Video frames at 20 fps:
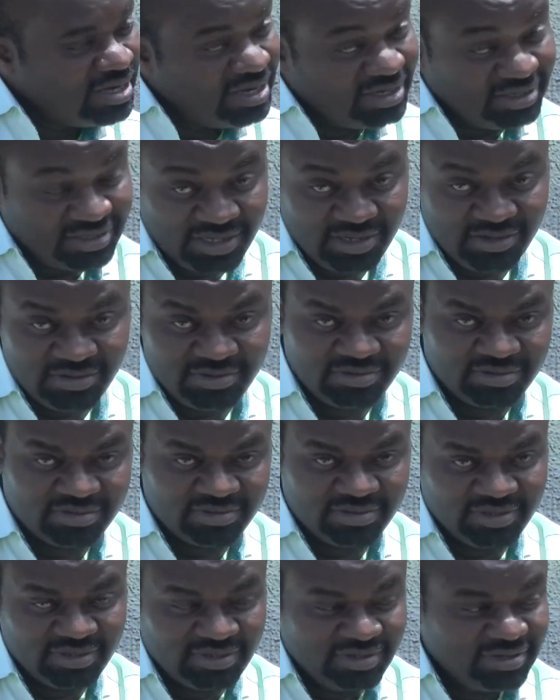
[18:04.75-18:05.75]
and say, oh,
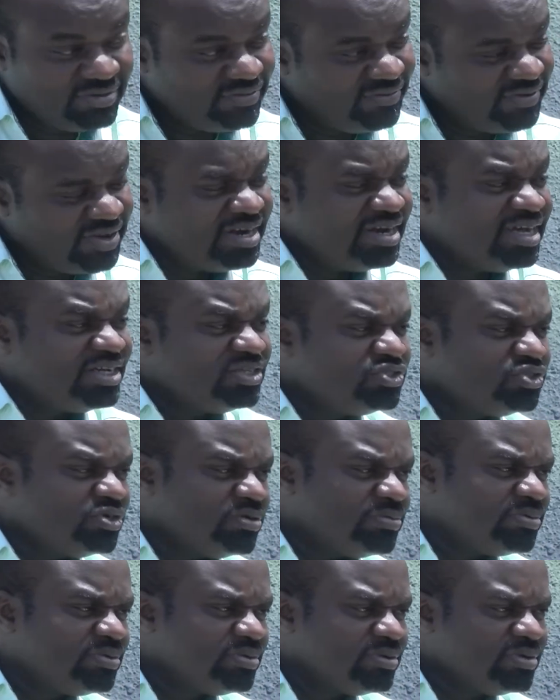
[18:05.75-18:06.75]
very nice
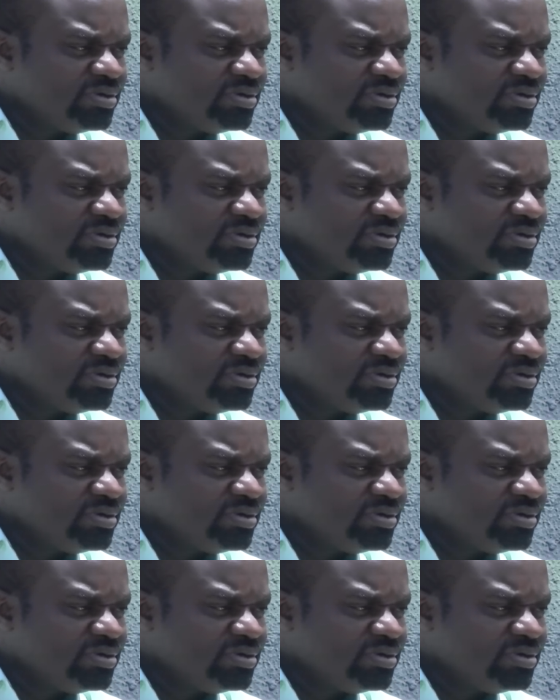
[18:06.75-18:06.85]
shop,